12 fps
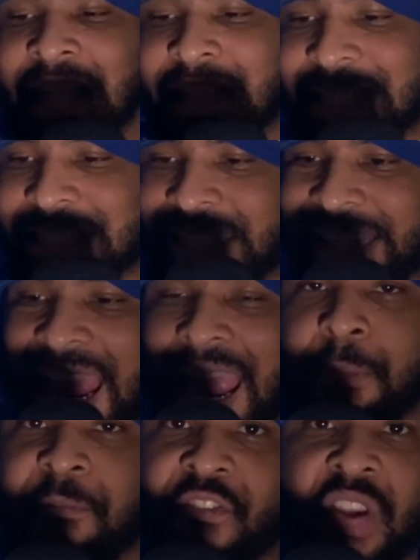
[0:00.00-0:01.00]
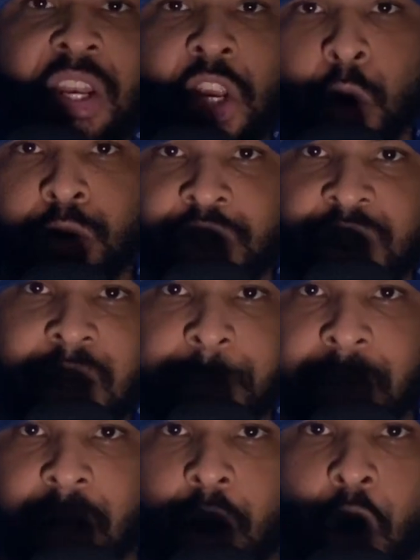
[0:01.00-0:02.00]
This damn video should have
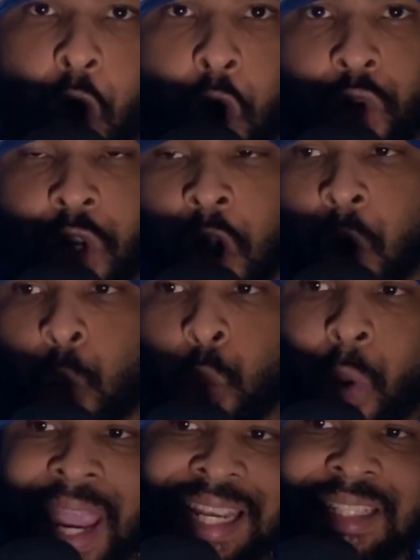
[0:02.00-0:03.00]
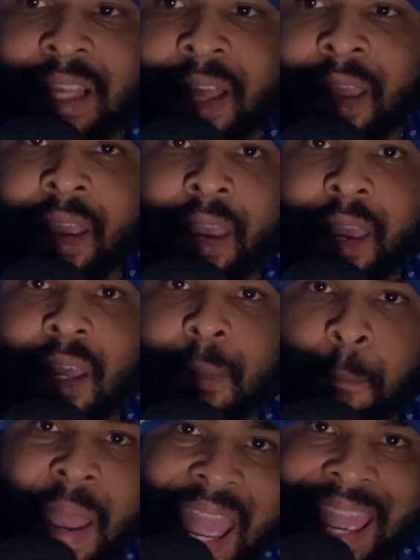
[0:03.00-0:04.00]
been called Wait
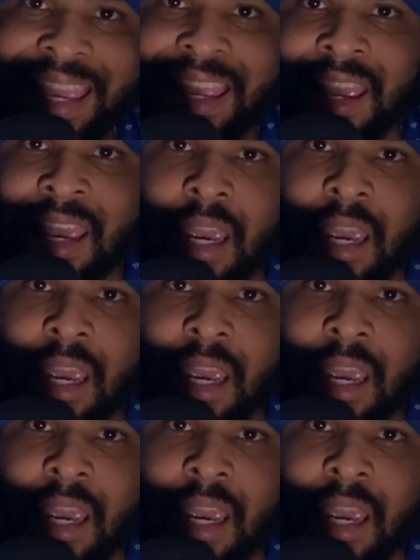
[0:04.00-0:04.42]
and Pay.